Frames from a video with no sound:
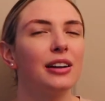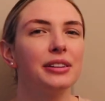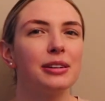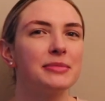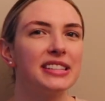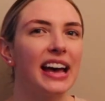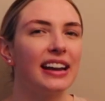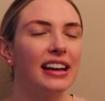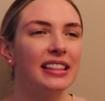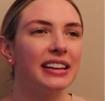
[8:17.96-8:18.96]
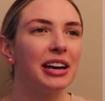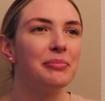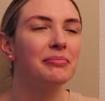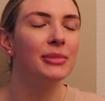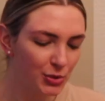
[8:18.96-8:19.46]
I don't think I'm sad. I think
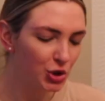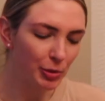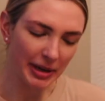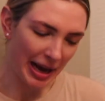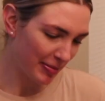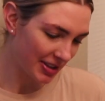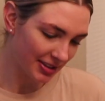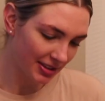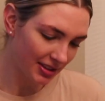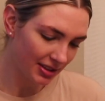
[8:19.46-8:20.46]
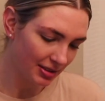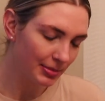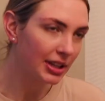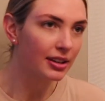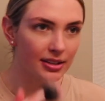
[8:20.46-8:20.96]
I'm super happy
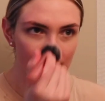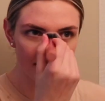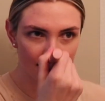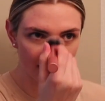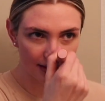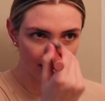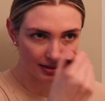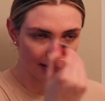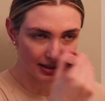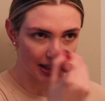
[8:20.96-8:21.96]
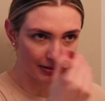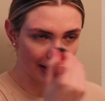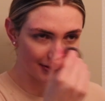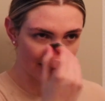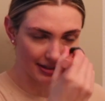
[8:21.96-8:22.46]
because I don't
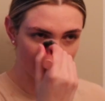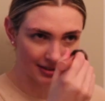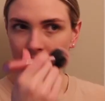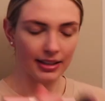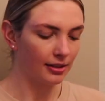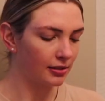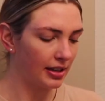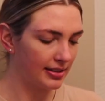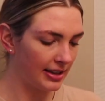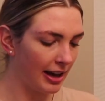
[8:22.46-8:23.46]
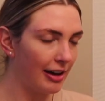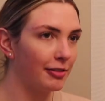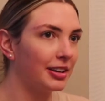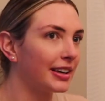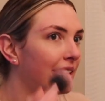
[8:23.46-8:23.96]
have to take another class
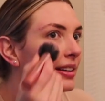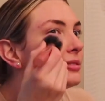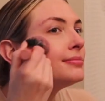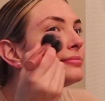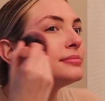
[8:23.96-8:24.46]
ever again.